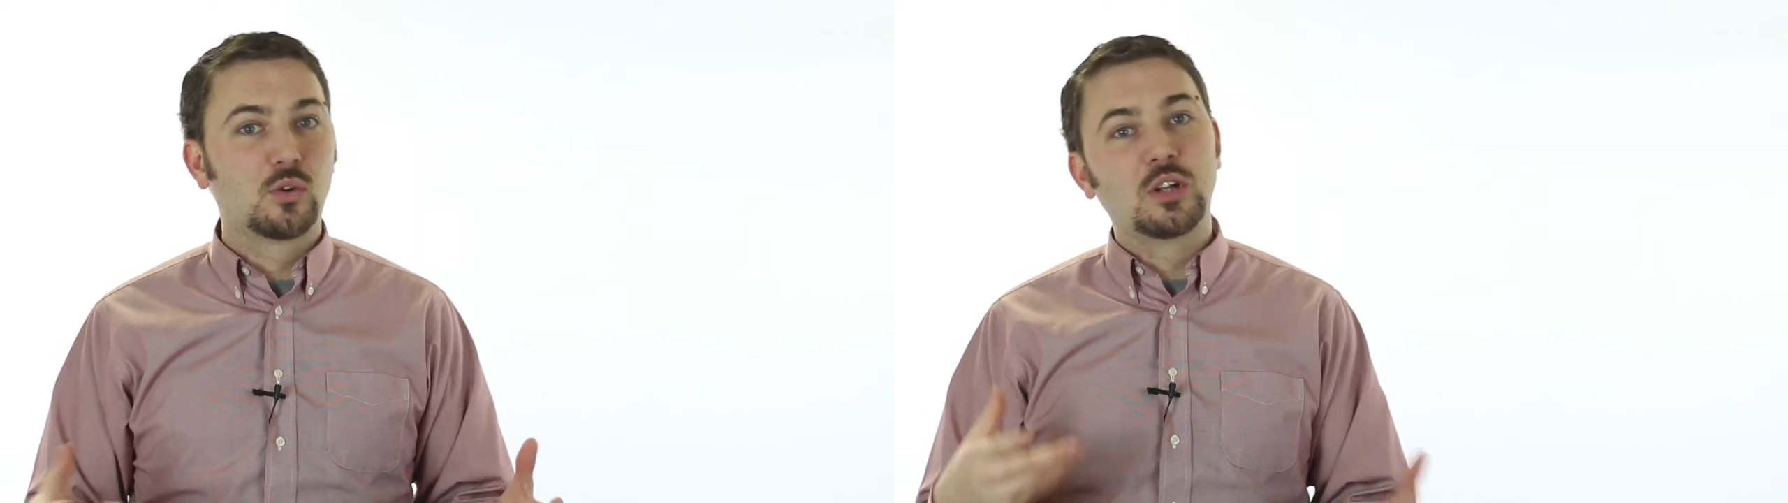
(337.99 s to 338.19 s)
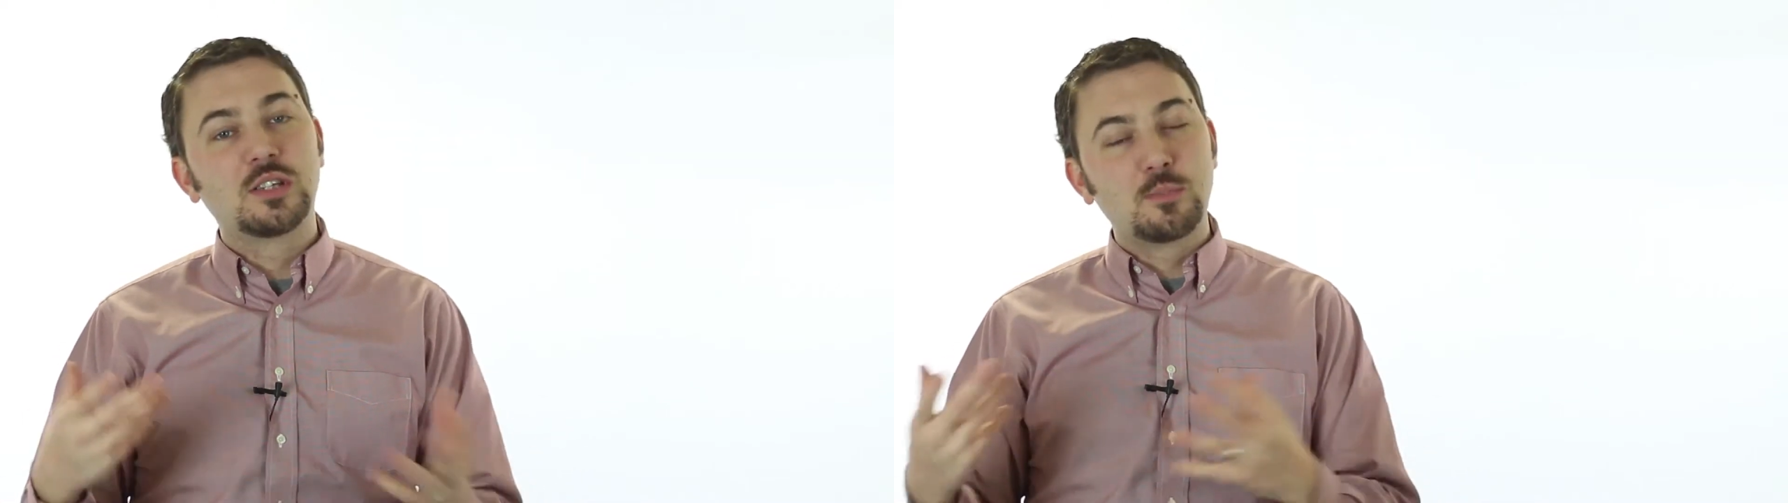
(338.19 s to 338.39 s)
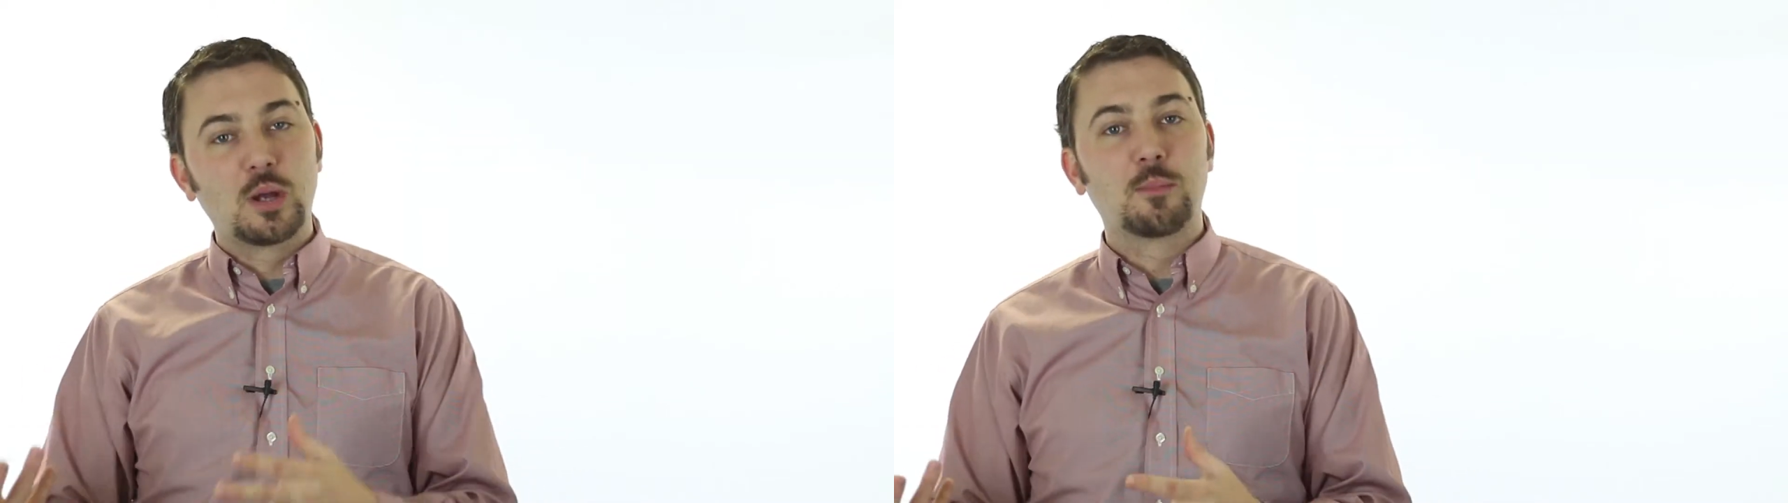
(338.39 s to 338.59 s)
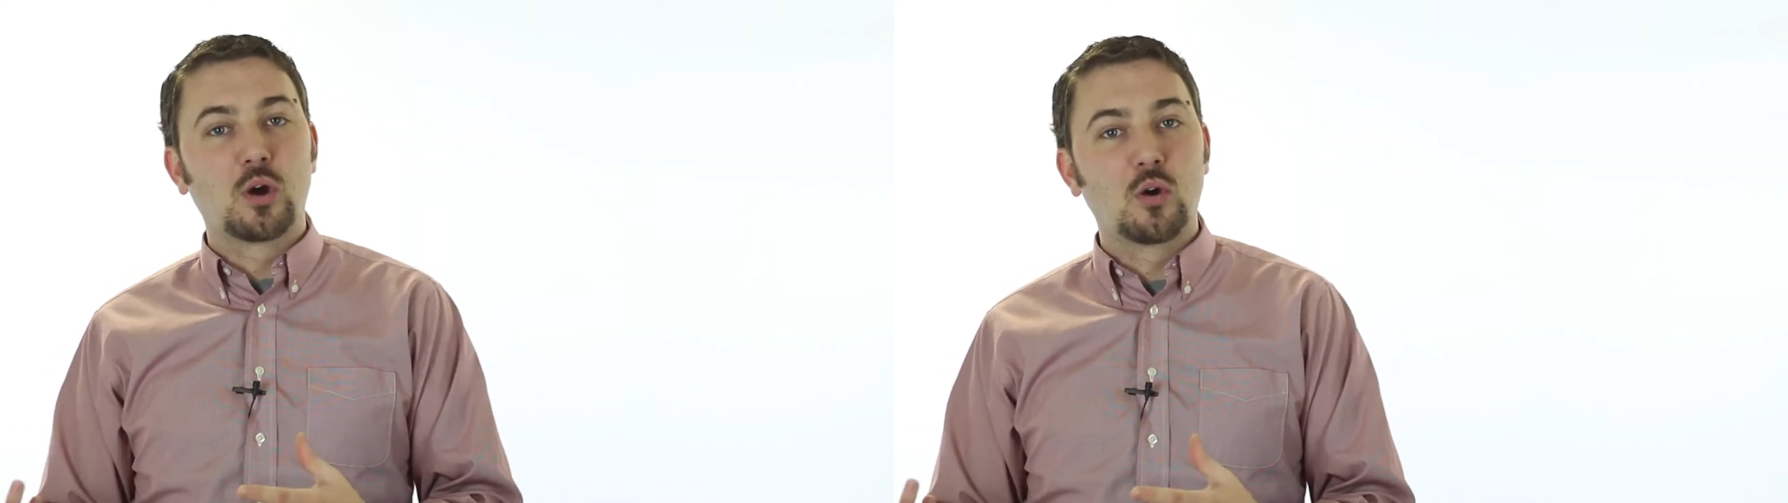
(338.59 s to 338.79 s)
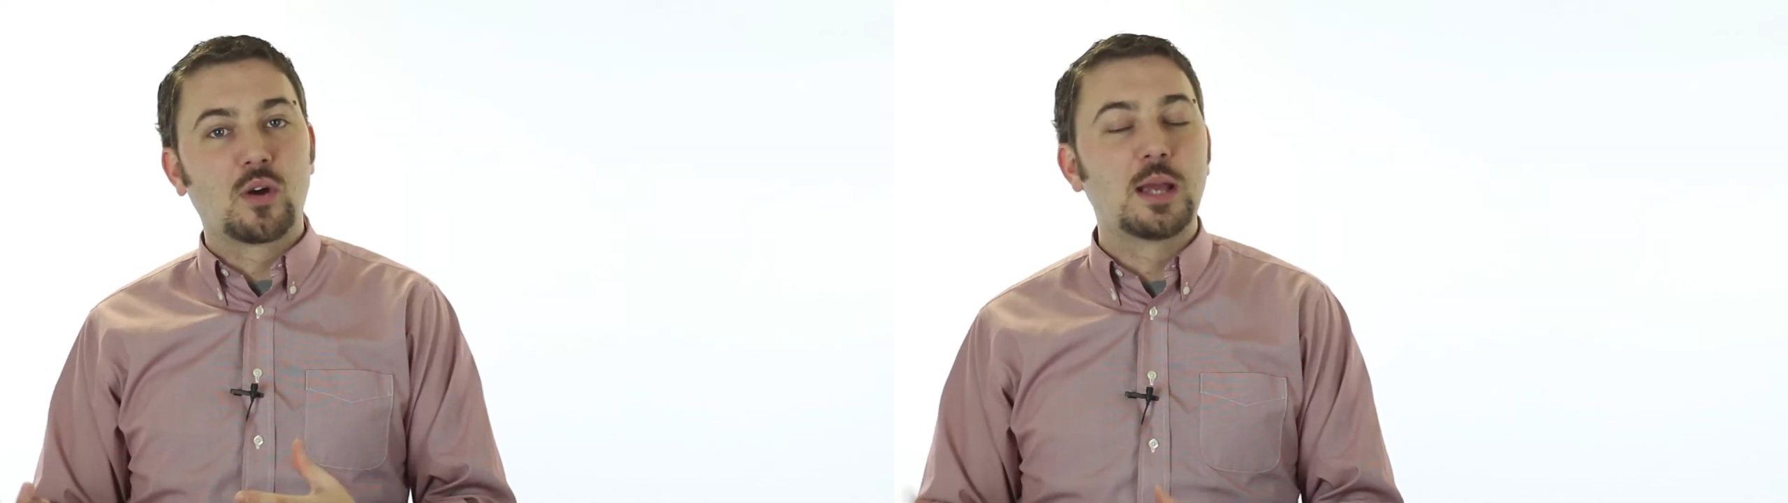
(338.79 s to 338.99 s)
loyalty point
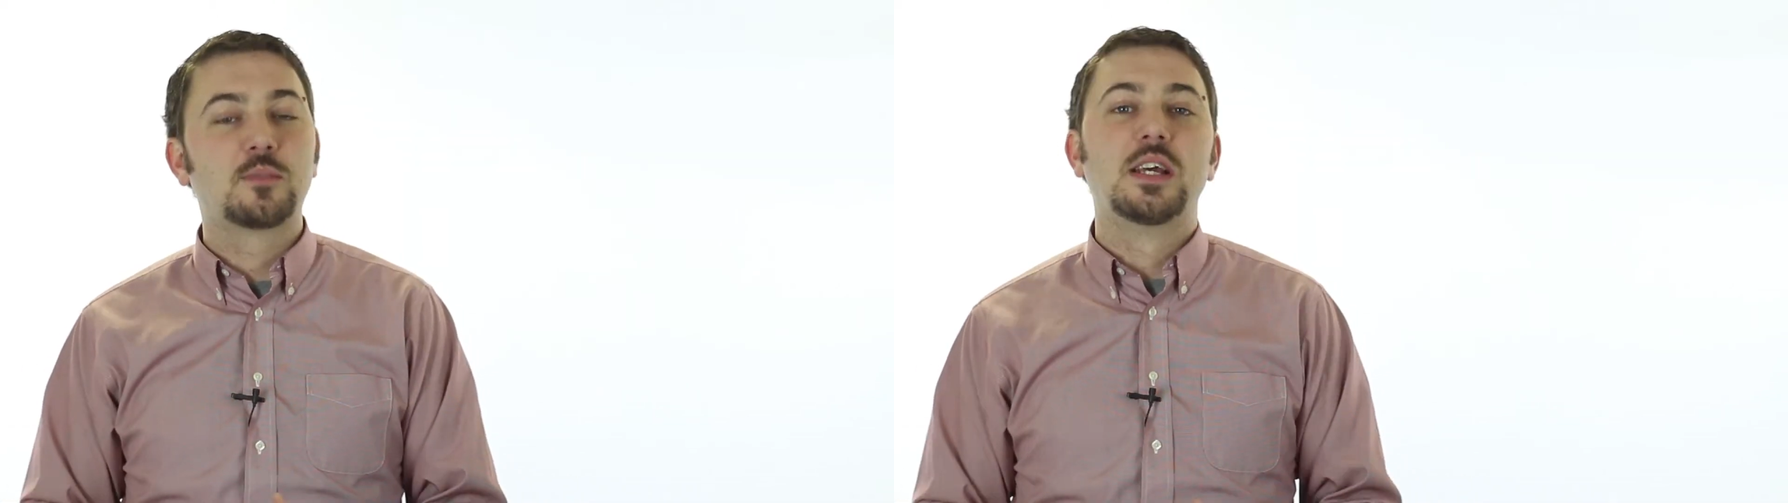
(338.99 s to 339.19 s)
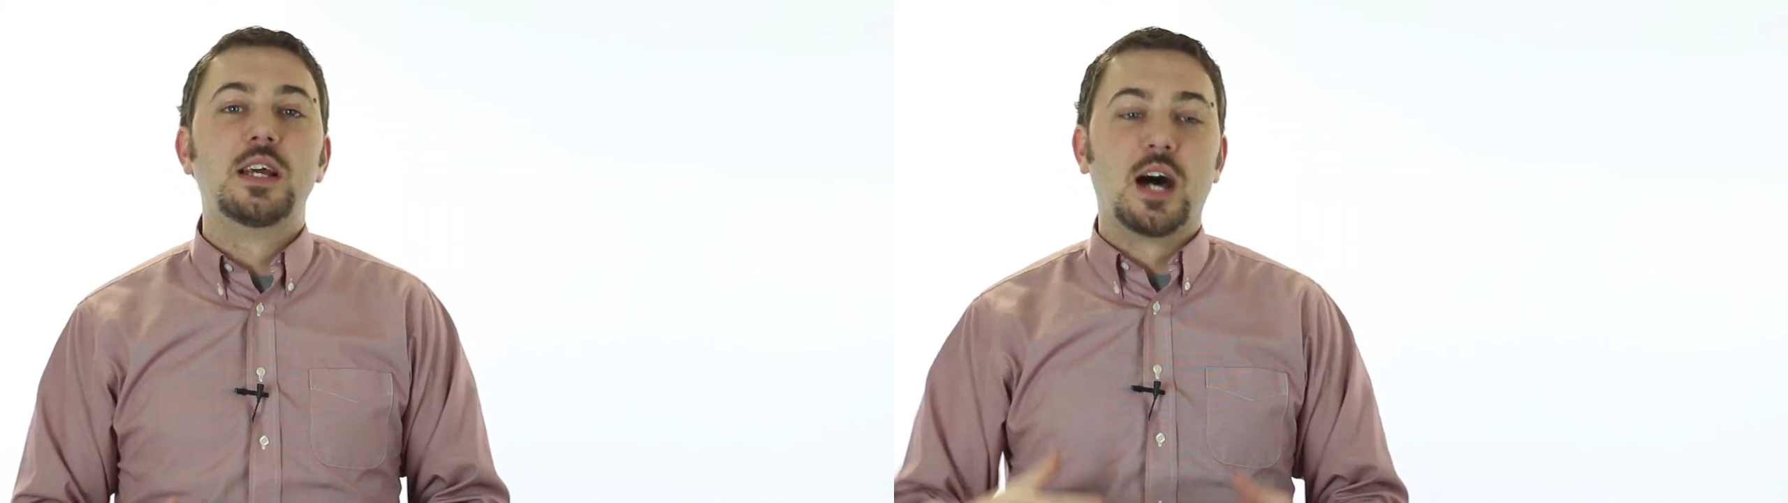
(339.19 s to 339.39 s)
programs.